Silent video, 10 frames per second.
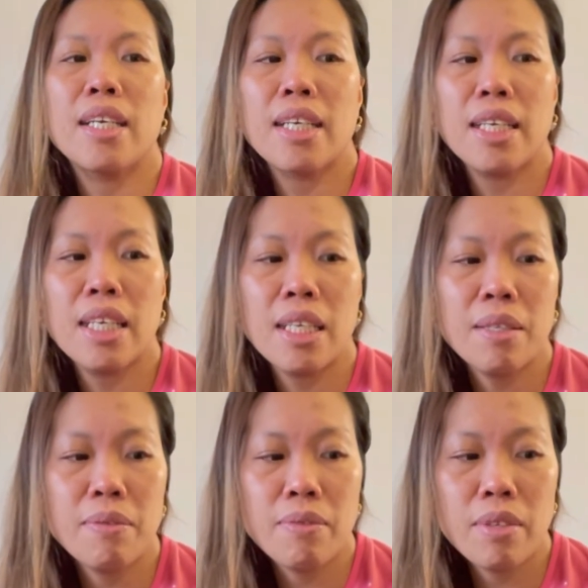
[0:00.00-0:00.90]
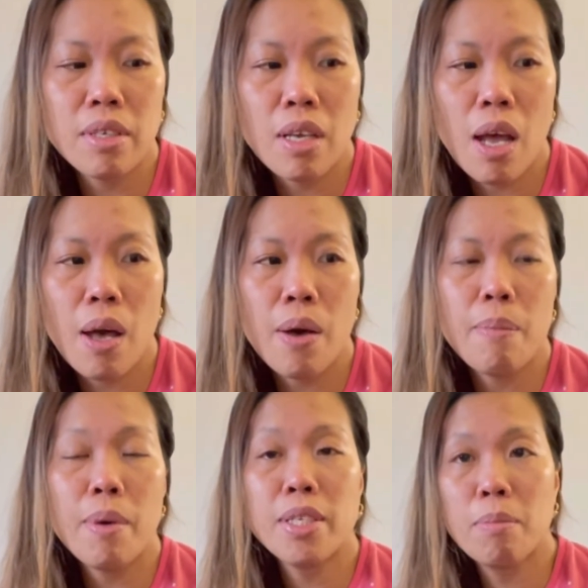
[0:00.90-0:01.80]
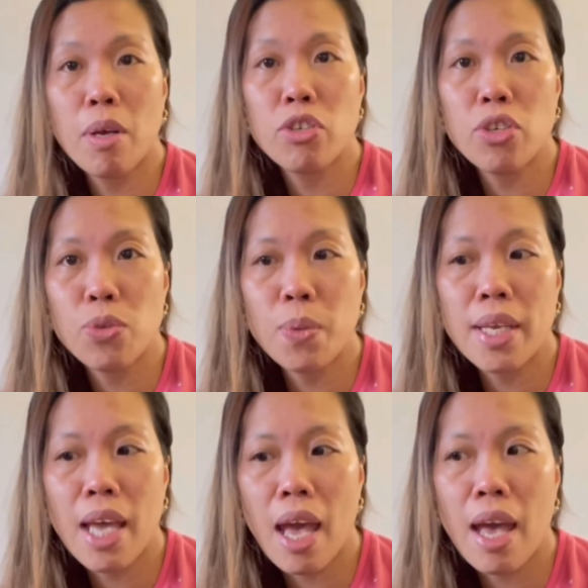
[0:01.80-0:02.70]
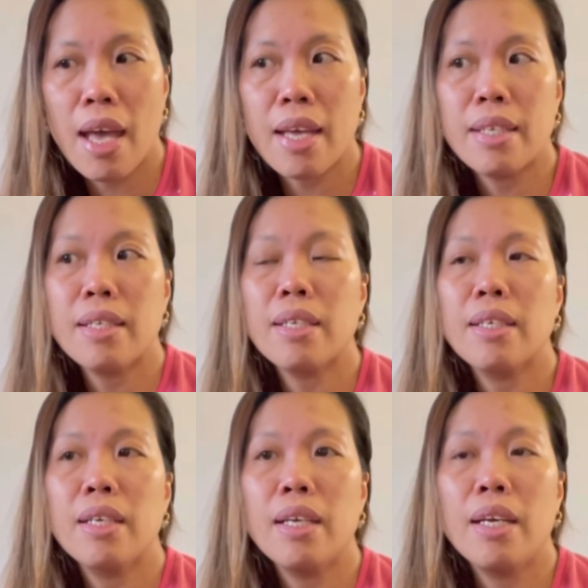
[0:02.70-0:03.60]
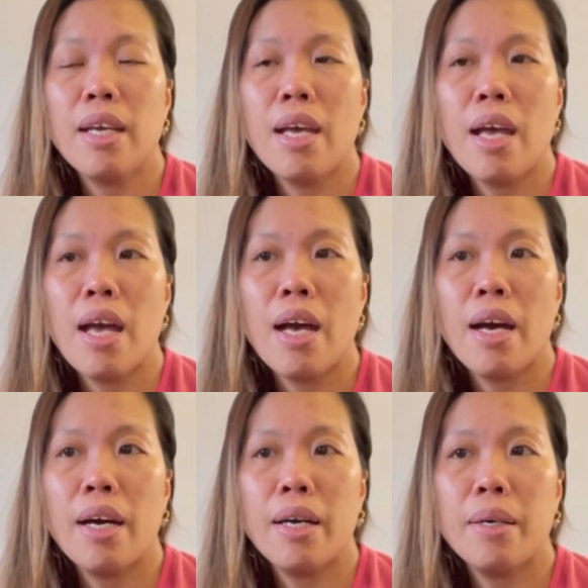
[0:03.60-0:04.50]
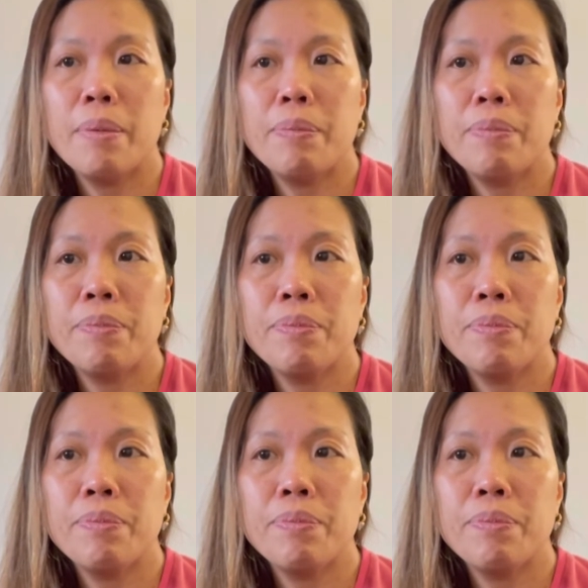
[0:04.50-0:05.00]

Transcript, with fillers: eat um, as much as we can, um,